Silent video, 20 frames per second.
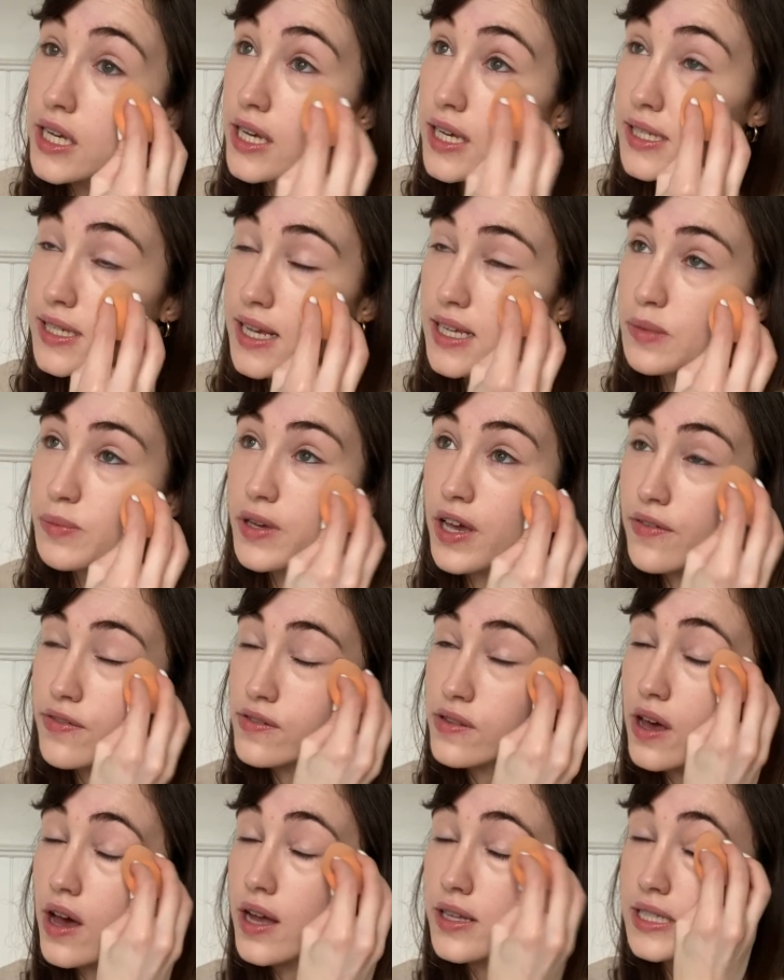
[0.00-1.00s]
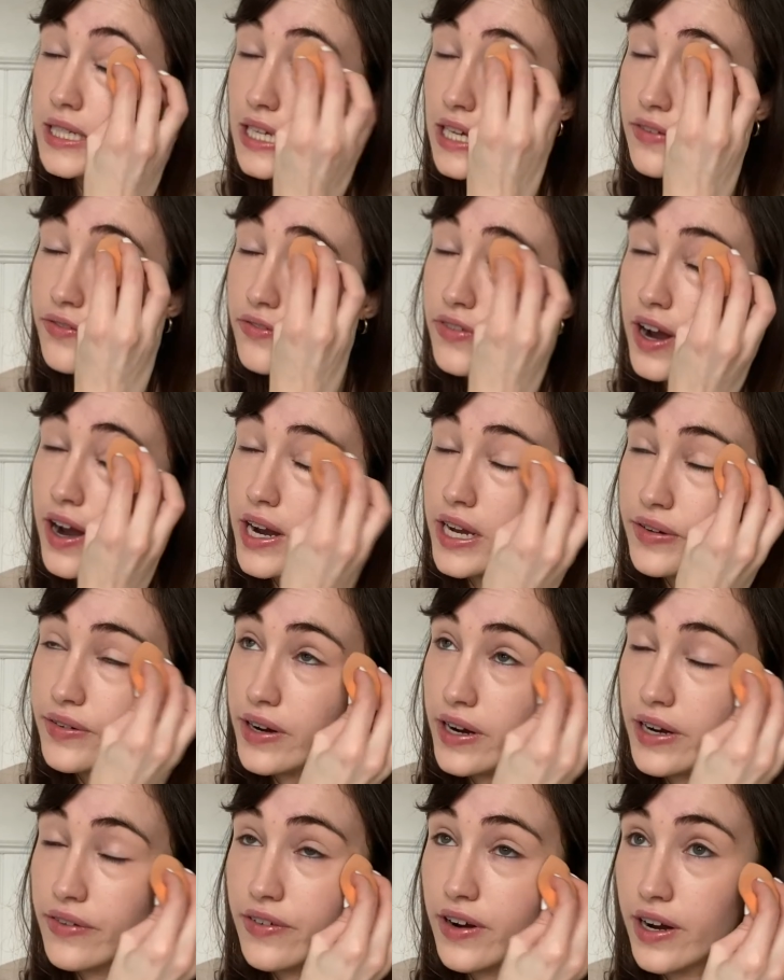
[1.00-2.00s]
It's SPF 30, very,
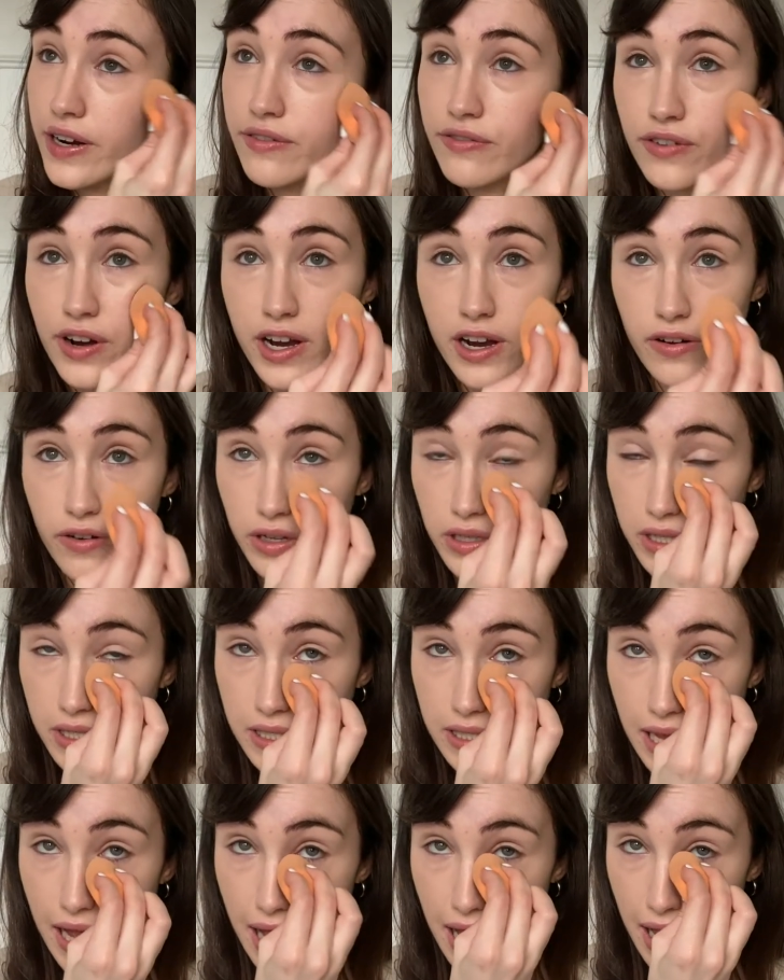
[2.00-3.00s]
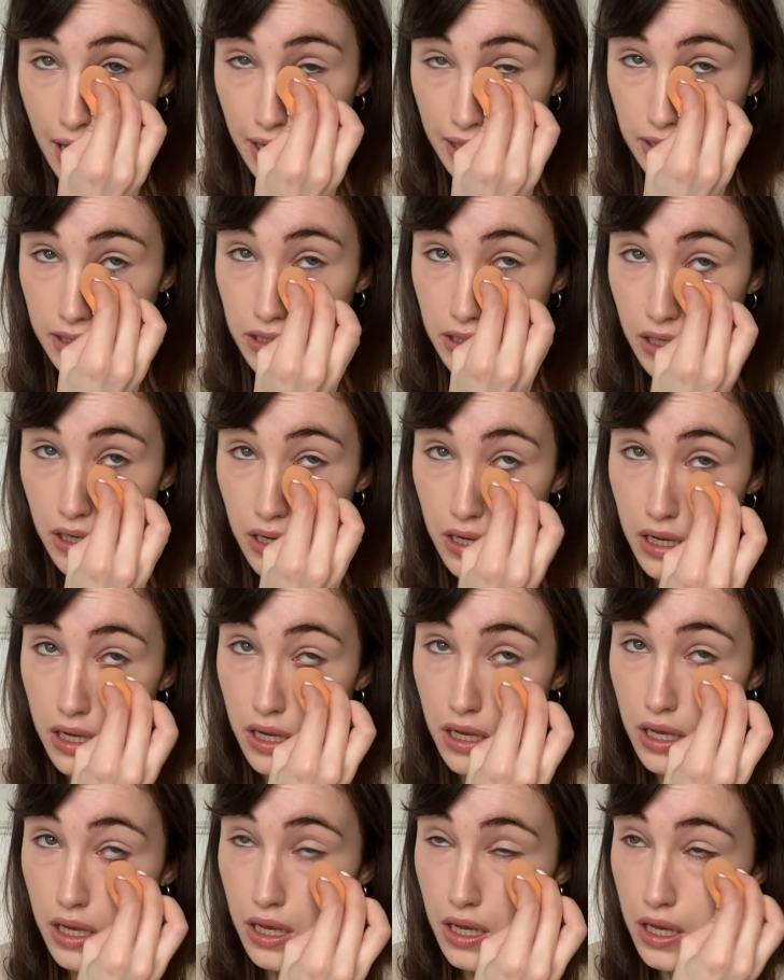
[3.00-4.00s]
very, very fragranced, and
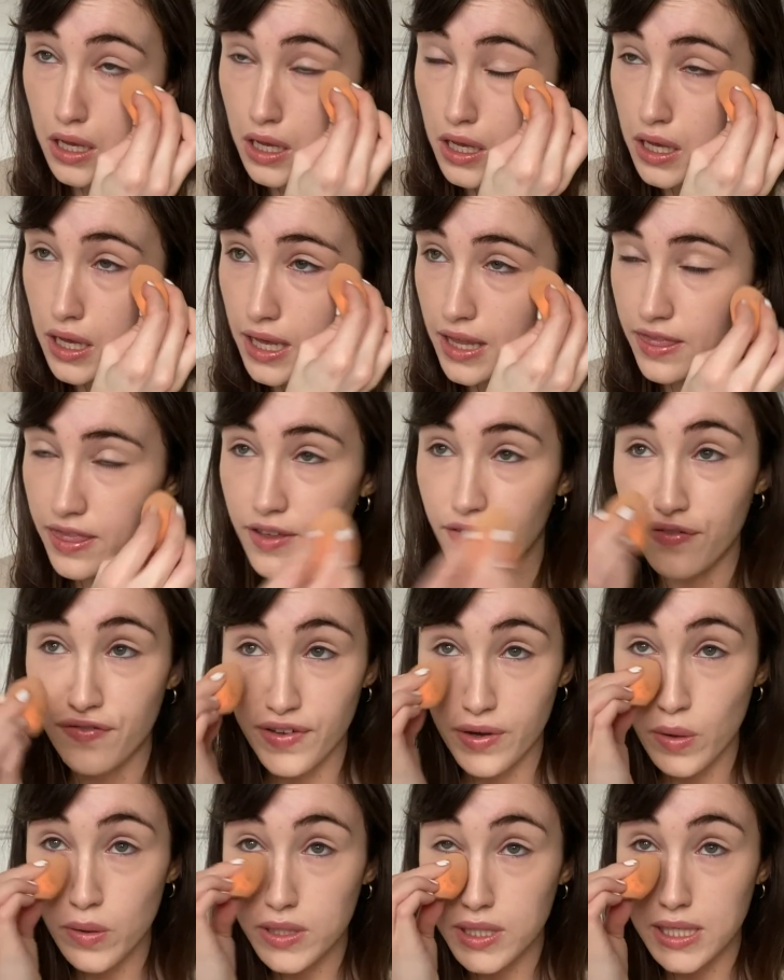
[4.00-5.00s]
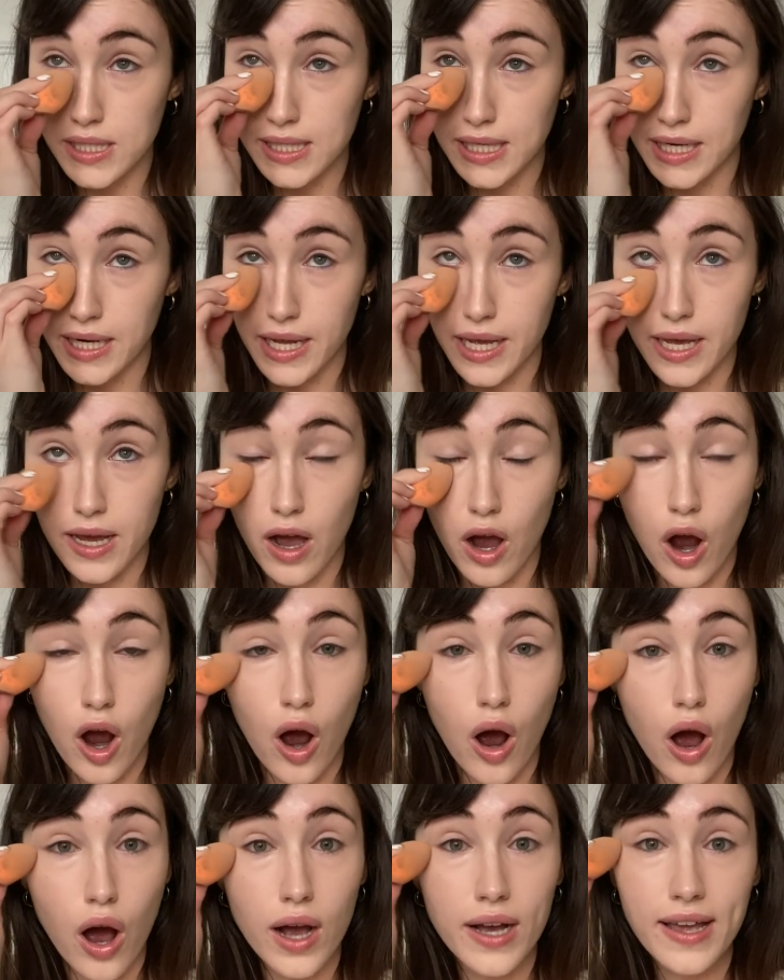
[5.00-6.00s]
the filters in it
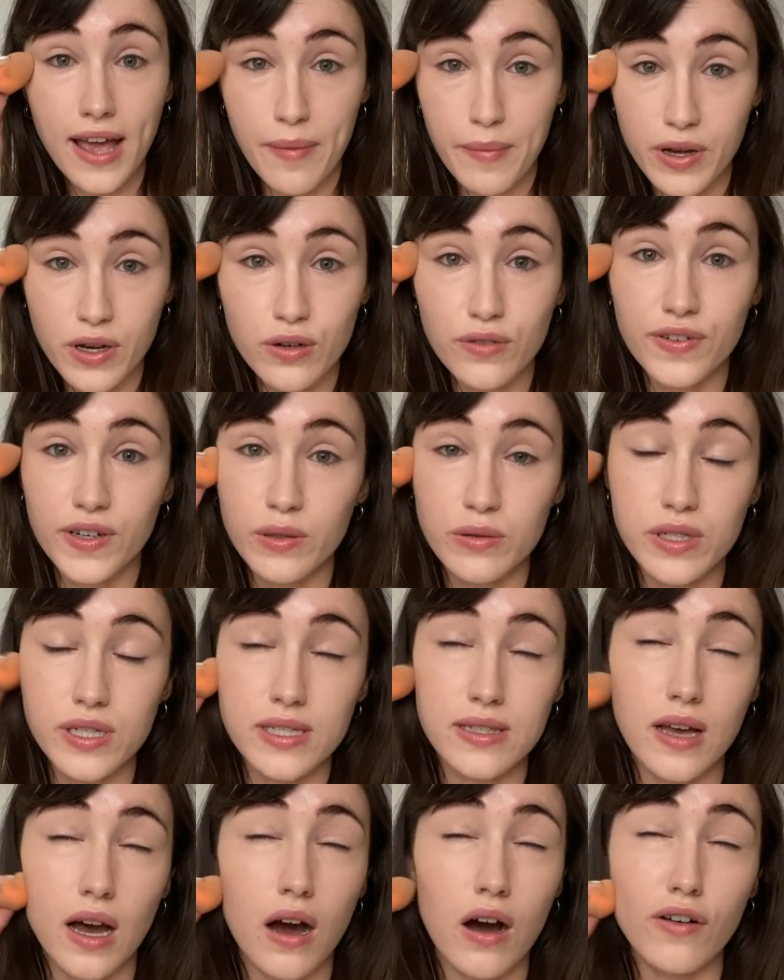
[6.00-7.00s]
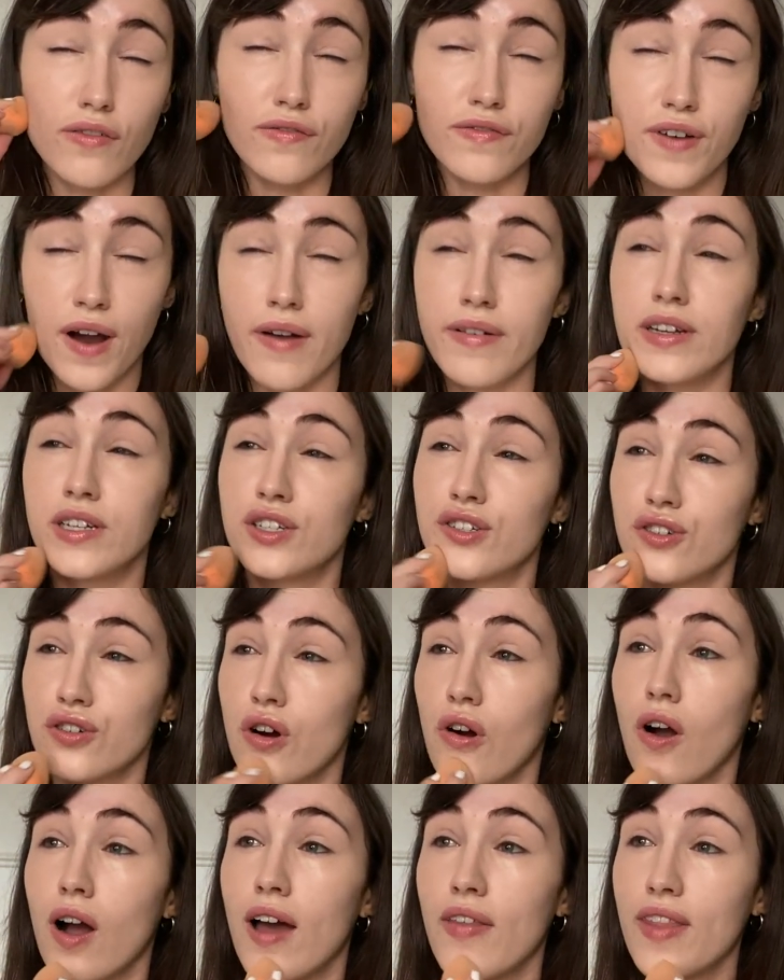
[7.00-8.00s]
are chemical filters that are very
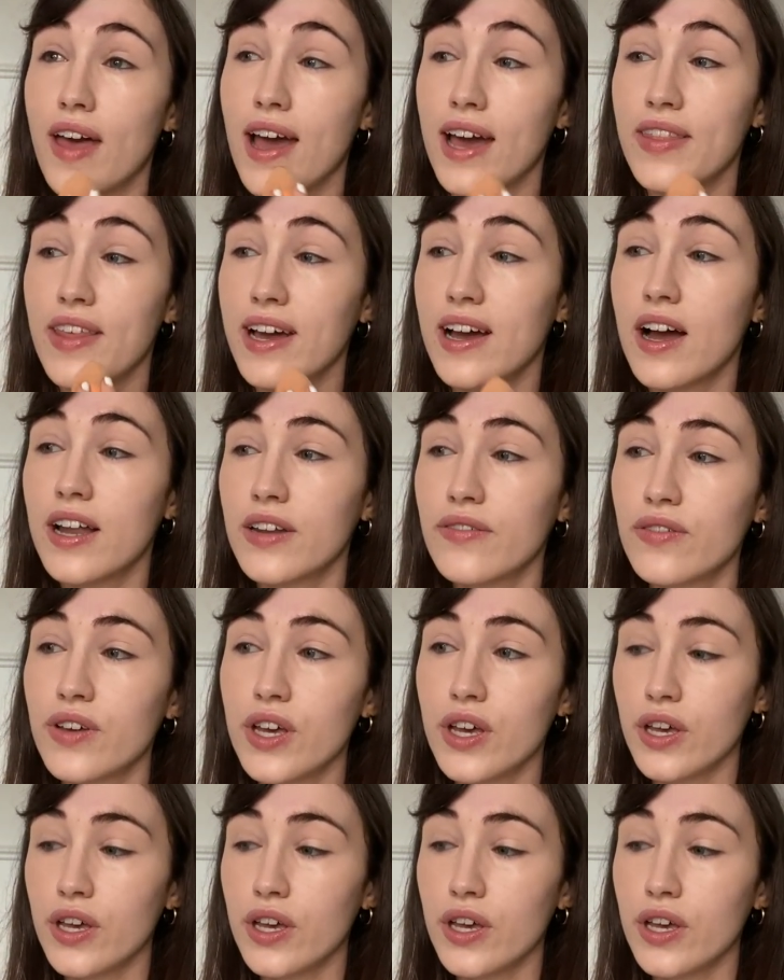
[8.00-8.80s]
strong, and they kind of,